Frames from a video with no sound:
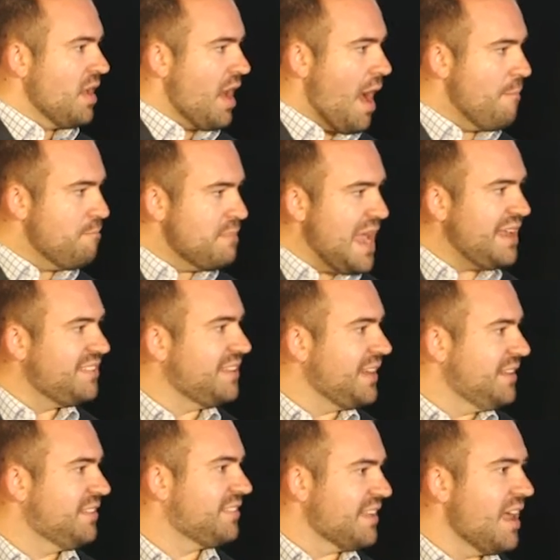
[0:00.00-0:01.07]
amazing
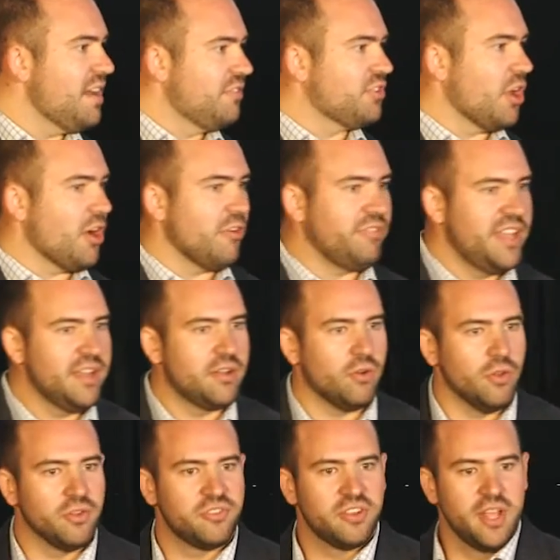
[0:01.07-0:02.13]
incentives on our
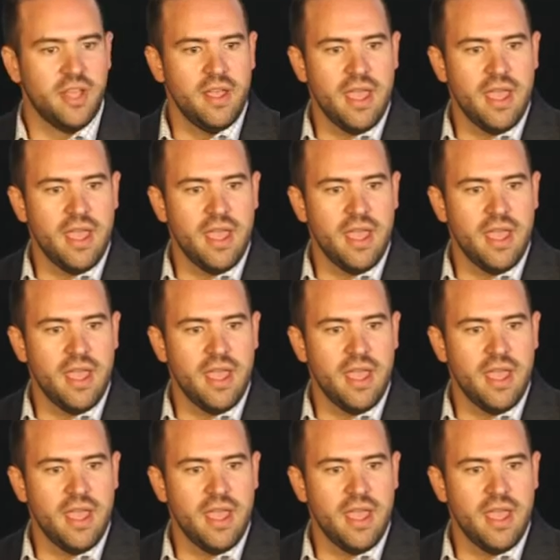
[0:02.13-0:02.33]
vehicles,